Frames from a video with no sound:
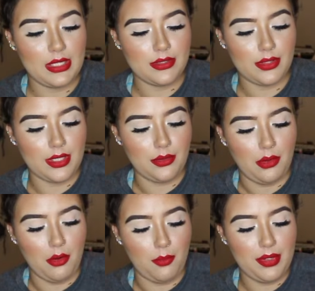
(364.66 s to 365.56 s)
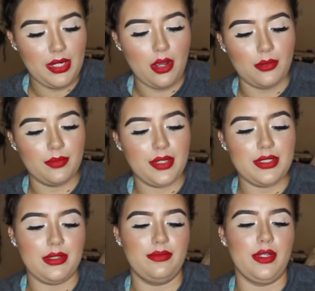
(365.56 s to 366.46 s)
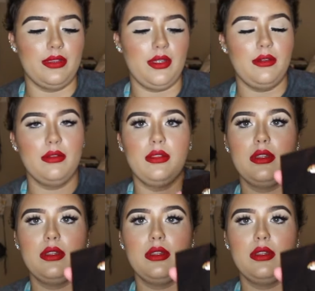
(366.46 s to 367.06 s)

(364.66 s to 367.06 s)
So then you open it. Oh, here's the front though.